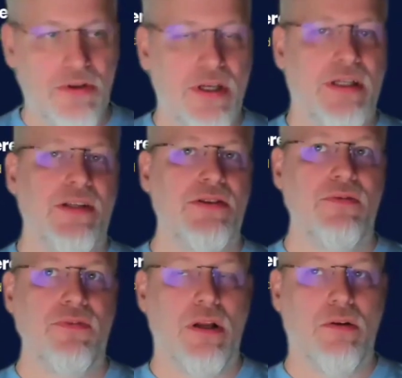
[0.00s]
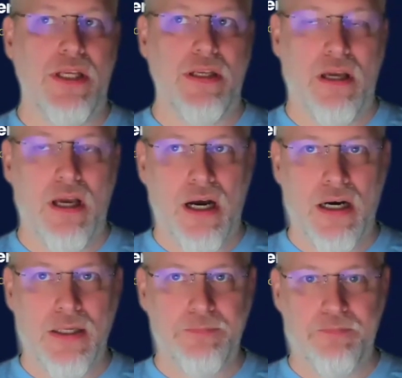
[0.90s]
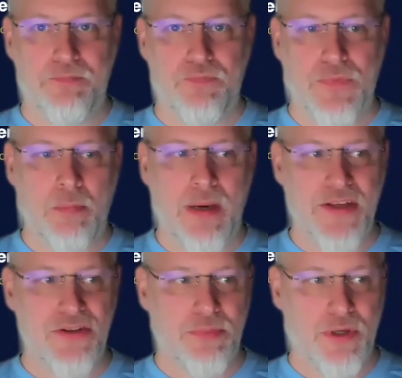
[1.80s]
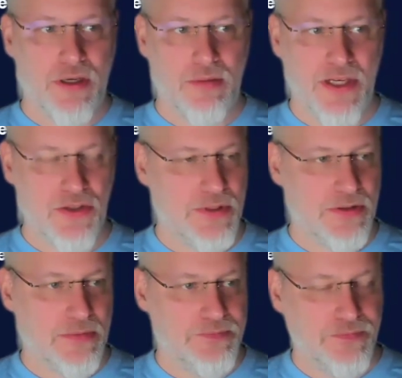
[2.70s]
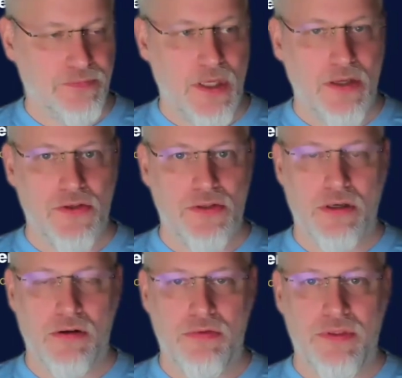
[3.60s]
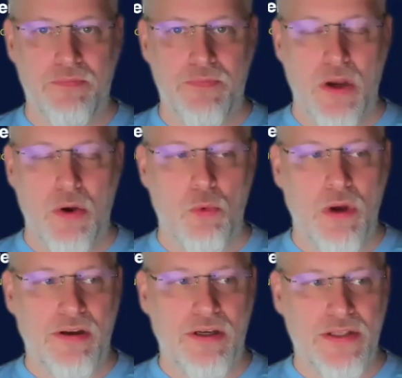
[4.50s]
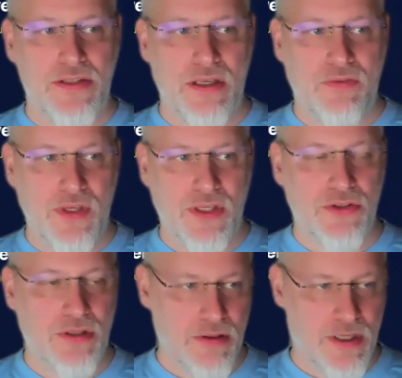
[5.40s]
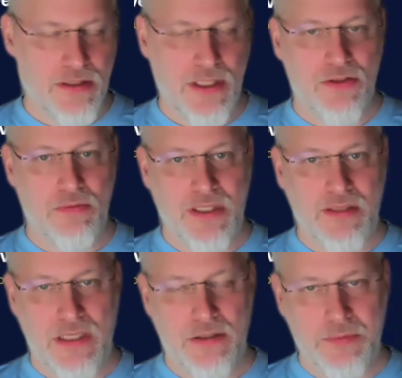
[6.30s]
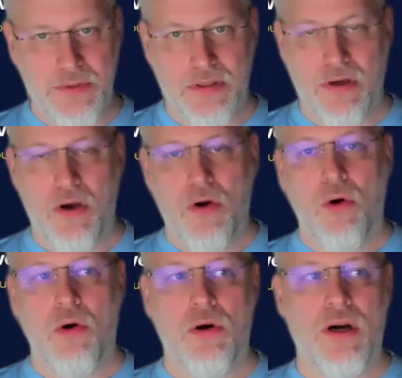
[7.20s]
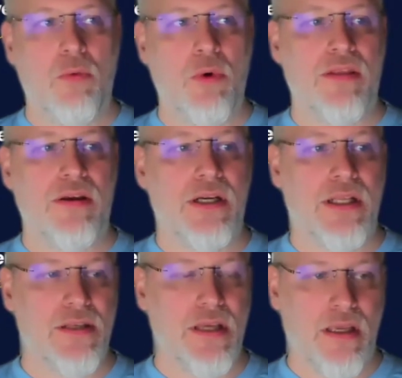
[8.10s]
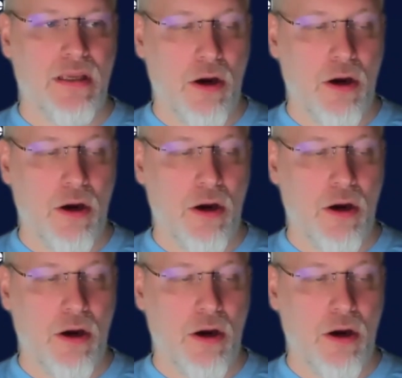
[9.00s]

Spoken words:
there is the following. Apply some product management. So whether it's a feature that needs to be developed, or whether it's a